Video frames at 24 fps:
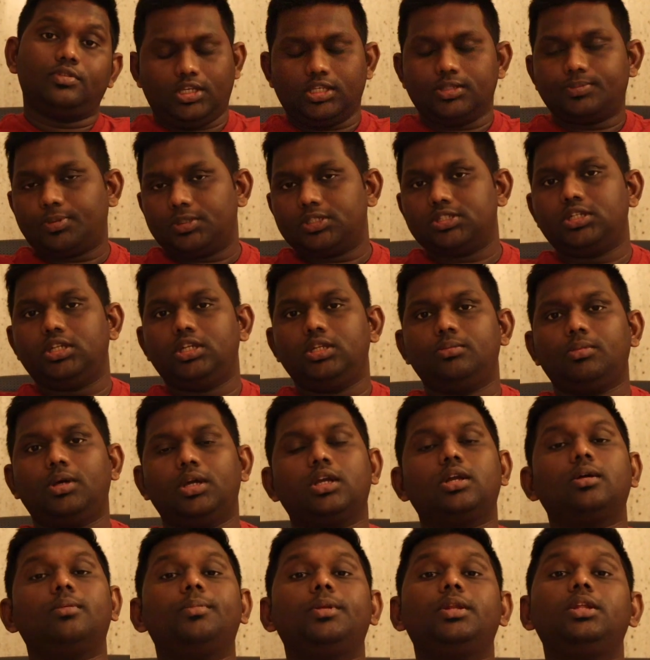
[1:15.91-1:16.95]
Especially in
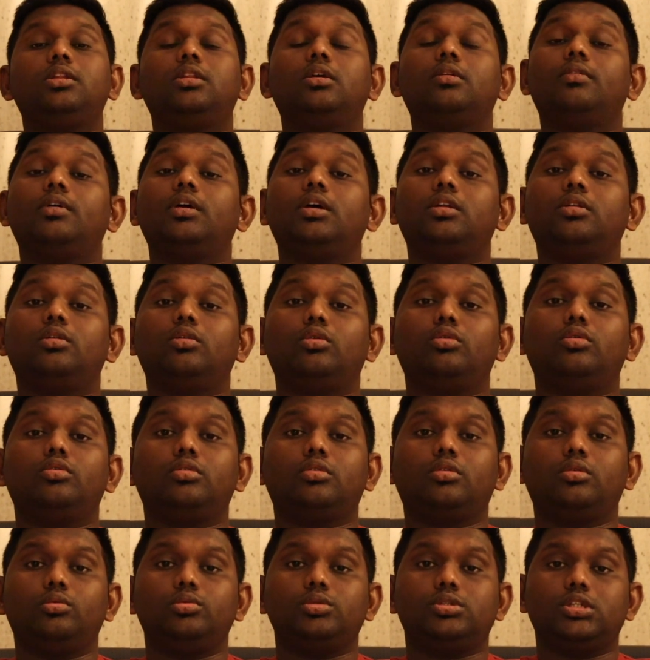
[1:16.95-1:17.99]
my company, there were no
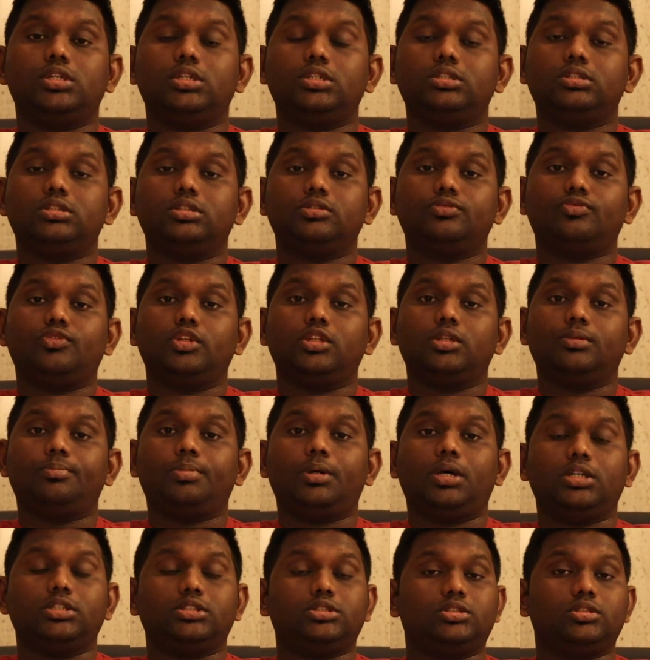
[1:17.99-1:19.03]
crew changes for the
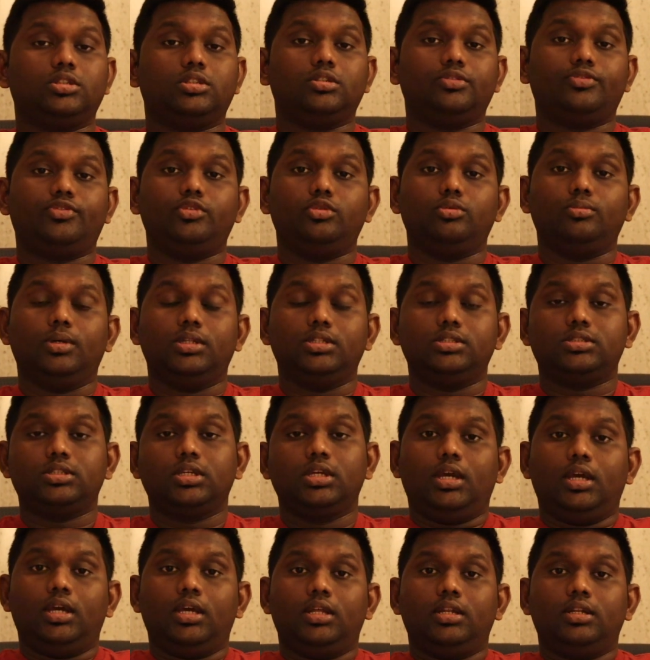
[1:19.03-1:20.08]
past few months,
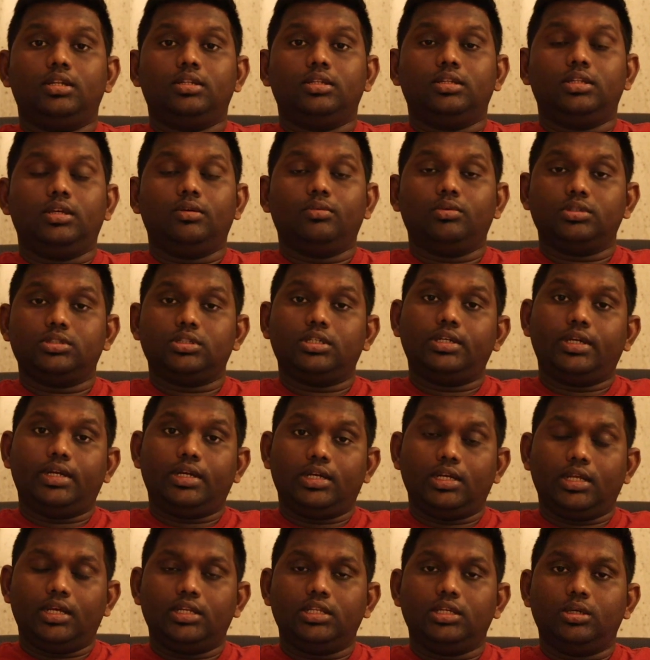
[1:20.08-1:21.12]
and there was a
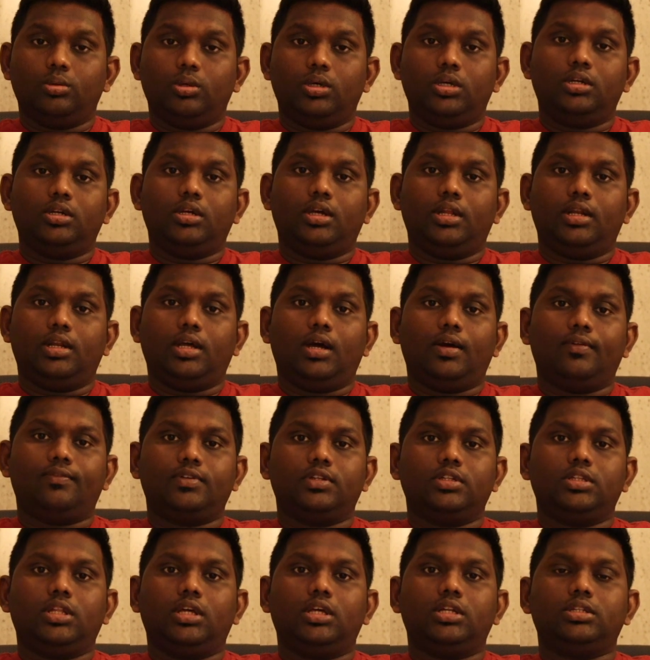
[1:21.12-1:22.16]
deadline given, and
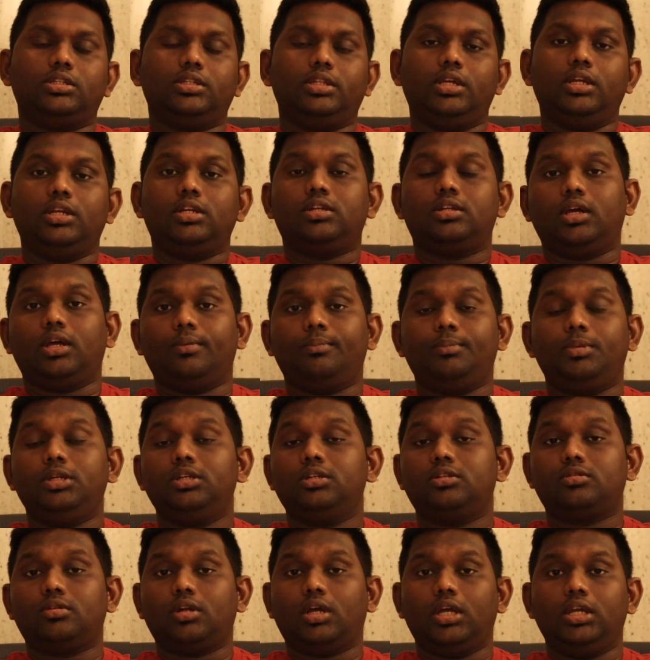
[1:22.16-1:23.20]
after that they have
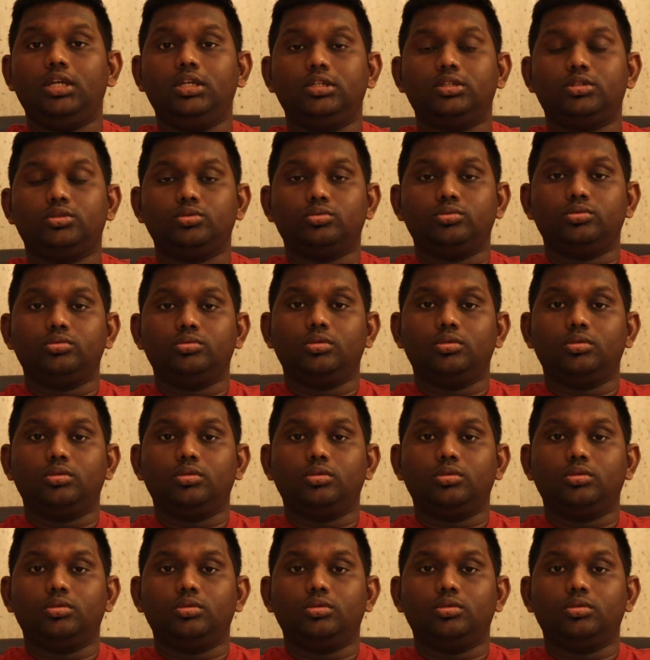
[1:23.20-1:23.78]
been trying to